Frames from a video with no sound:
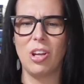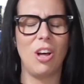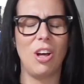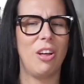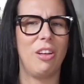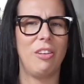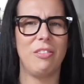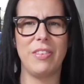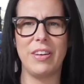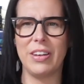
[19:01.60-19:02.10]

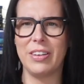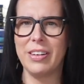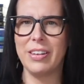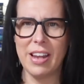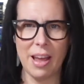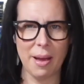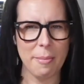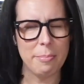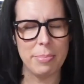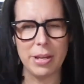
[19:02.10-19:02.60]
all very
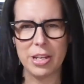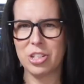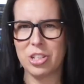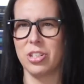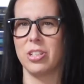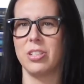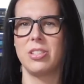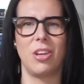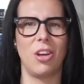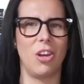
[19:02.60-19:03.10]

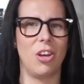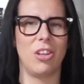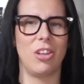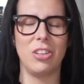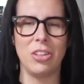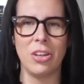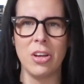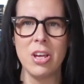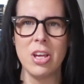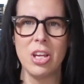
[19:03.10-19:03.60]
ambitious,
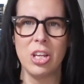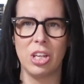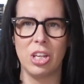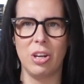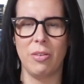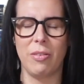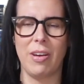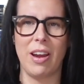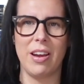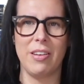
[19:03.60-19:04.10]
all
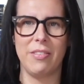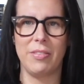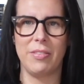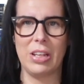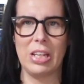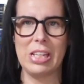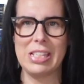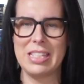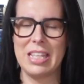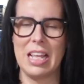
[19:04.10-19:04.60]
kind of
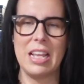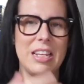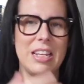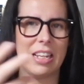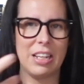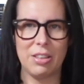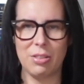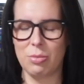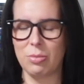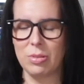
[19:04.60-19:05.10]

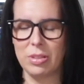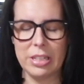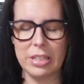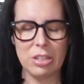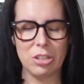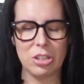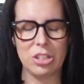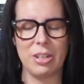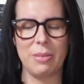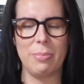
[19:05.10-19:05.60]
ascending through
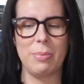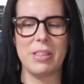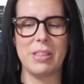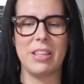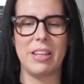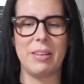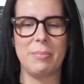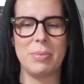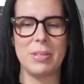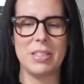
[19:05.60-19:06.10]
leadership in
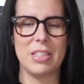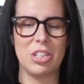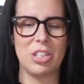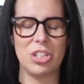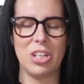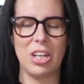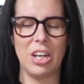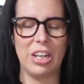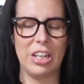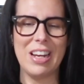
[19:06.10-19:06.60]
that
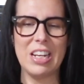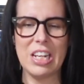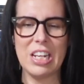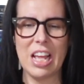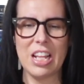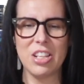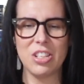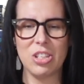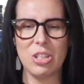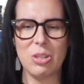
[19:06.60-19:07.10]
position.
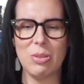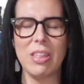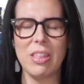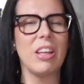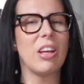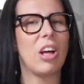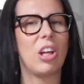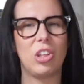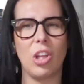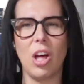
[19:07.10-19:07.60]
And so you
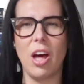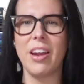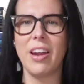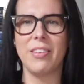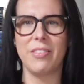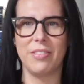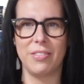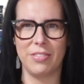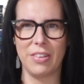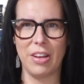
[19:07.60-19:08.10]
think a lot
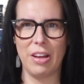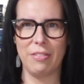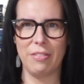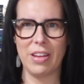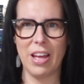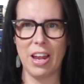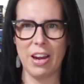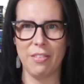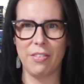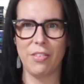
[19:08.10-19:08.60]
of
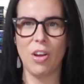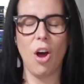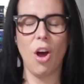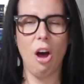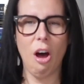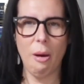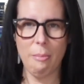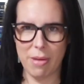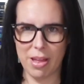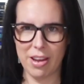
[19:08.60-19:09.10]
kind of
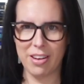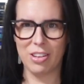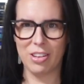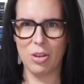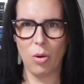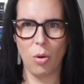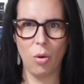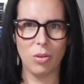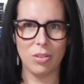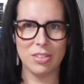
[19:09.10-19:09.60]
common
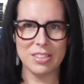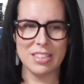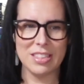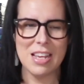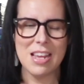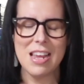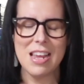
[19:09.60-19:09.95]
goals.